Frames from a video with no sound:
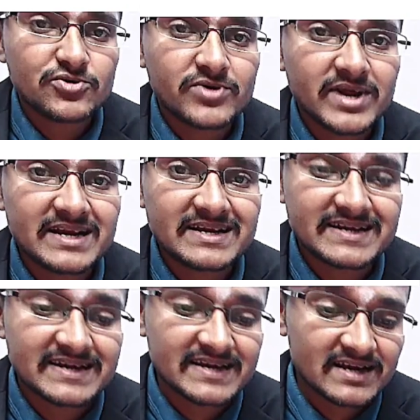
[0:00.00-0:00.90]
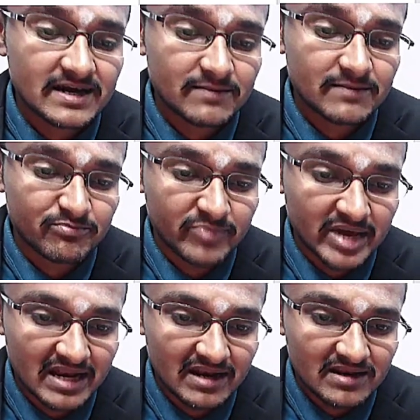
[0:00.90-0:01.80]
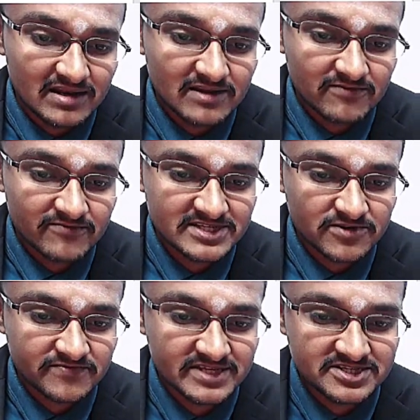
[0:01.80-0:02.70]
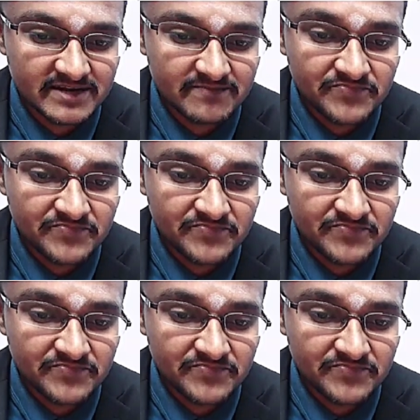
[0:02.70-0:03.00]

You can take a bell which is of this shape